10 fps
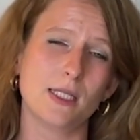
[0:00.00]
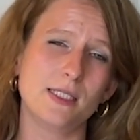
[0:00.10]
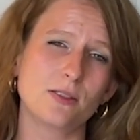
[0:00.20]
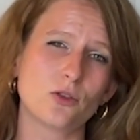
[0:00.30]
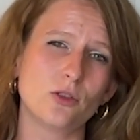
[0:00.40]

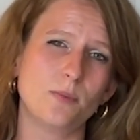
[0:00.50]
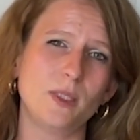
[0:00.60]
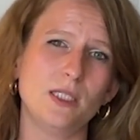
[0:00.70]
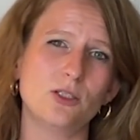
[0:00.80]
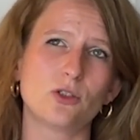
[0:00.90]
This could
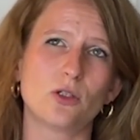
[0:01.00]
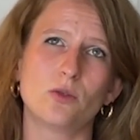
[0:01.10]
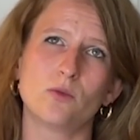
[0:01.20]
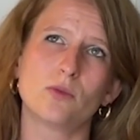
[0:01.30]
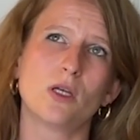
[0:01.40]
be
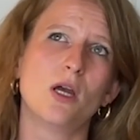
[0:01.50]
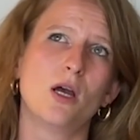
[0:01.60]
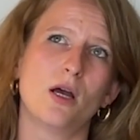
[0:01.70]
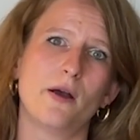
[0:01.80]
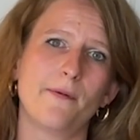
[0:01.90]
shown
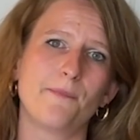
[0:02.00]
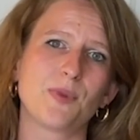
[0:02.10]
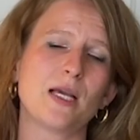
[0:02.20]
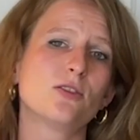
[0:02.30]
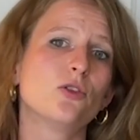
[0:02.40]

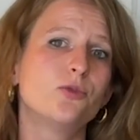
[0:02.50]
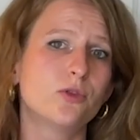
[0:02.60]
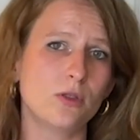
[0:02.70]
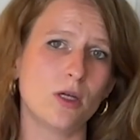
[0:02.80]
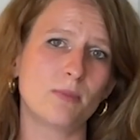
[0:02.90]
as the
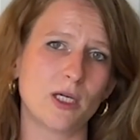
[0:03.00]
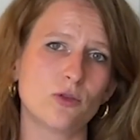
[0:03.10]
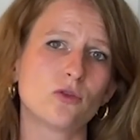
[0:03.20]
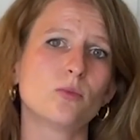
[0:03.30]
full amount,